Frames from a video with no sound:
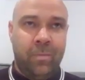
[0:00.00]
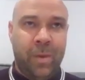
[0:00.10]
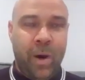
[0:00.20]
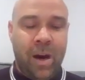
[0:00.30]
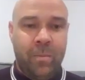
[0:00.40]

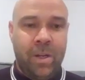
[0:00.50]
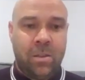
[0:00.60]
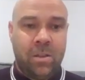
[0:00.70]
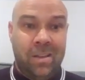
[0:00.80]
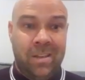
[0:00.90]

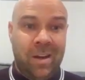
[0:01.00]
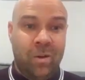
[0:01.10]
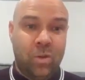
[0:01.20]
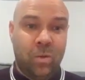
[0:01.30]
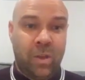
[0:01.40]
departments of this
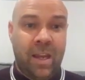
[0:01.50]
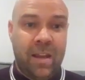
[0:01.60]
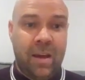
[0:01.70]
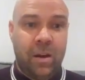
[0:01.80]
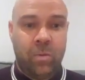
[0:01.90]
council
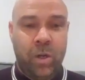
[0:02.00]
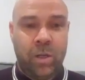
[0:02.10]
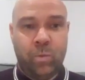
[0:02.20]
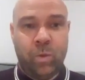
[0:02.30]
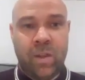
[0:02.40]
together,
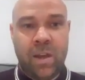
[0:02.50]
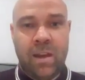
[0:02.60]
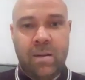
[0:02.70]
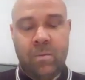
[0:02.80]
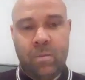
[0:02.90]
which was
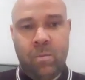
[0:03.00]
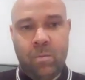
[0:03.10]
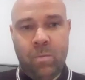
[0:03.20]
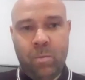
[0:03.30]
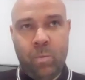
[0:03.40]
then
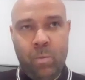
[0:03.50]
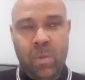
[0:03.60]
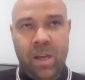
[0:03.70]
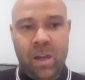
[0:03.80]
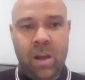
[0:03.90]

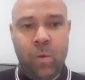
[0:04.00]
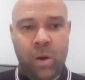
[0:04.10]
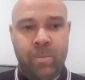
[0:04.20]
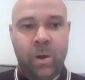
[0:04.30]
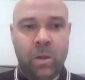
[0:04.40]
making
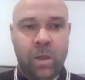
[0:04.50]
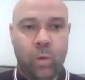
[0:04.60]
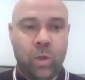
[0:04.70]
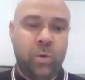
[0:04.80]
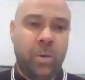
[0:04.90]
our building,
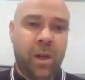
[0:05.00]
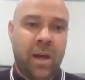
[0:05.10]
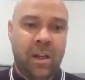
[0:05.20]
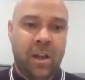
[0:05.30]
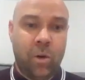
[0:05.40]
which we were
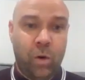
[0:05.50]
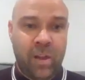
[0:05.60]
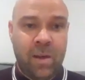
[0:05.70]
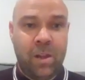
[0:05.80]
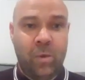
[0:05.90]
hiring off
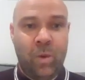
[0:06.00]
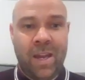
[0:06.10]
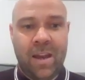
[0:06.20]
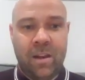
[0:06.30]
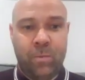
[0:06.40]
them at the
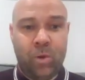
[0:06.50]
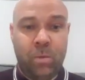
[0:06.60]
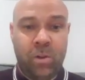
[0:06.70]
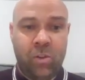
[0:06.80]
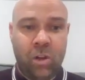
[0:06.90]
weekend,
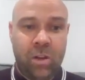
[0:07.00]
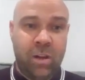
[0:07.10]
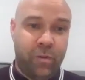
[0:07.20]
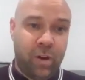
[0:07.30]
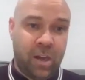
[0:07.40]
probably
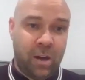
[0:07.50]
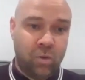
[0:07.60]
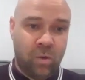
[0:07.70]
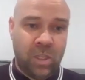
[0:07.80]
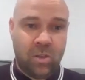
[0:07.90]
redundant for the
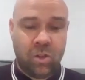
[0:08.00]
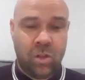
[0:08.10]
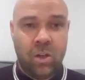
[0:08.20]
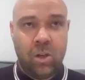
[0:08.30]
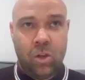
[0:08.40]
council needs.
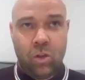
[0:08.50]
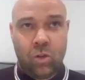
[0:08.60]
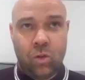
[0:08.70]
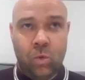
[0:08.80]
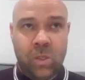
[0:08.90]

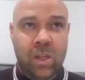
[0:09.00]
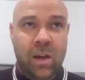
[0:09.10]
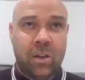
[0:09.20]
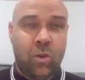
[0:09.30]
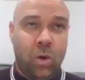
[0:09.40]
So we
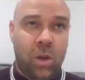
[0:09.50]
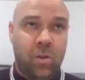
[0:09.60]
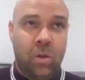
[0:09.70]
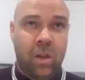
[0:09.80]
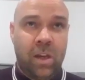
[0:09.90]
started talking
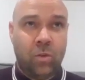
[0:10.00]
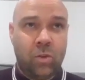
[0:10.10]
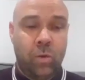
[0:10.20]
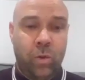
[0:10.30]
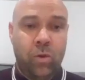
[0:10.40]
to the
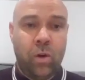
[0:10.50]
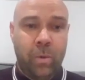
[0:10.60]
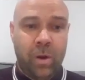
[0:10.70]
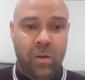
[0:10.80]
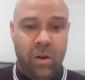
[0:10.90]
council through
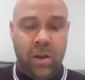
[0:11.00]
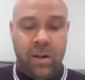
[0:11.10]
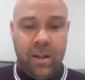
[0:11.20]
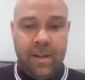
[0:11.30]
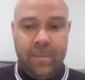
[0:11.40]
our
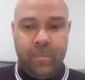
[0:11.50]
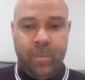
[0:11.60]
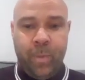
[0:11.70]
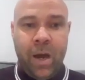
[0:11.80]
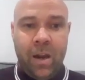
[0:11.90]

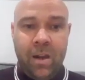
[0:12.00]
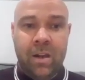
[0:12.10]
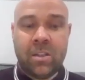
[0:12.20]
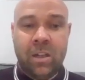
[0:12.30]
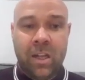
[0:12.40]

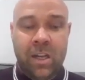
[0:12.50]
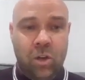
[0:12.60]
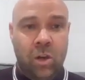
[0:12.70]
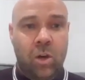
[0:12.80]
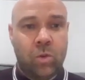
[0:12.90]
partners in
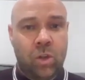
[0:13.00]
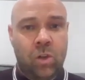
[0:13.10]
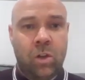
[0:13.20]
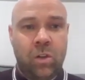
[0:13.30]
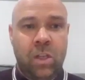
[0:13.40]
Leisure and Culture
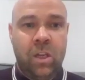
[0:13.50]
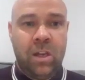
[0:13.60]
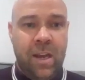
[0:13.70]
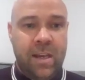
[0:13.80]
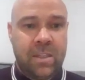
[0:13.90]
Dundee
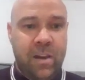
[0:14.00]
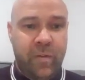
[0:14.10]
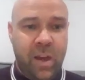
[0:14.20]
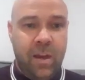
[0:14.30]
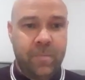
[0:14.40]
and the
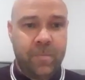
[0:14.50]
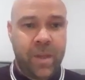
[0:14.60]
SFA,